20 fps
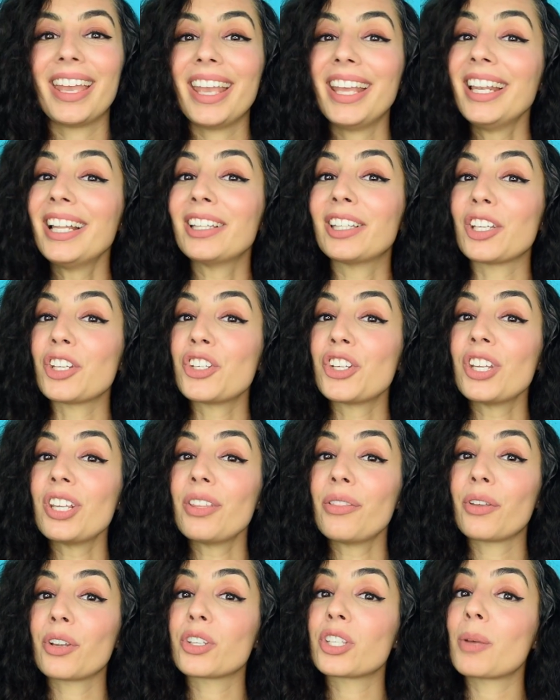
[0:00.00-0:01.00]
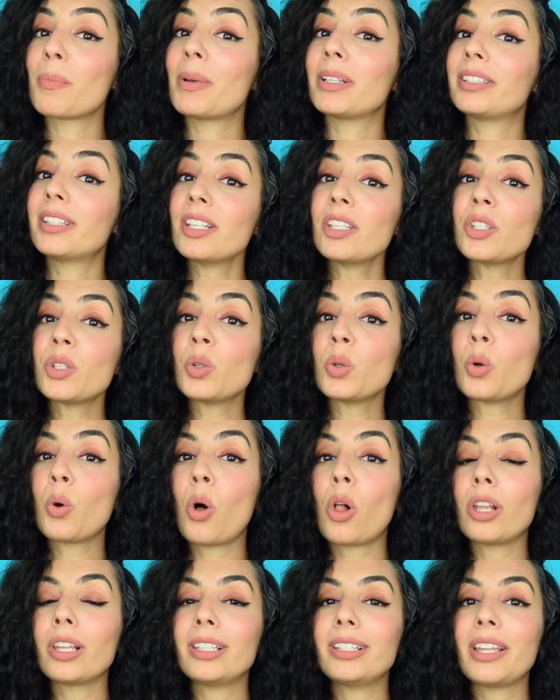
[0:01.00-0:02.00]
In addition, there's a medicinal
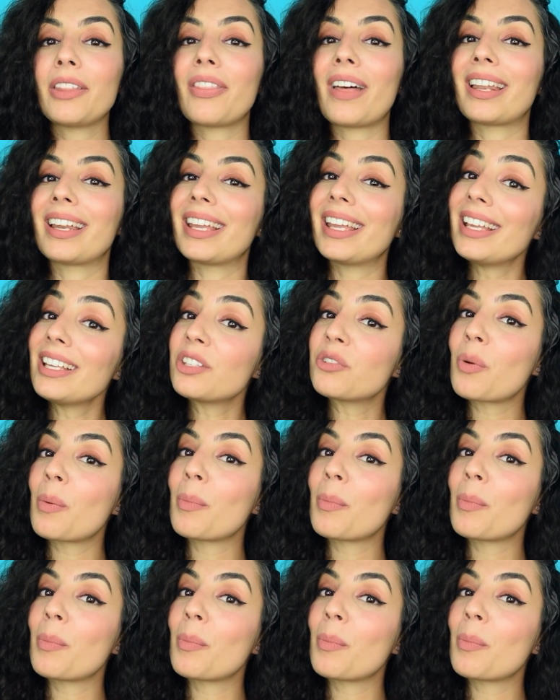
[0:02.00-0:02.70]
quality that is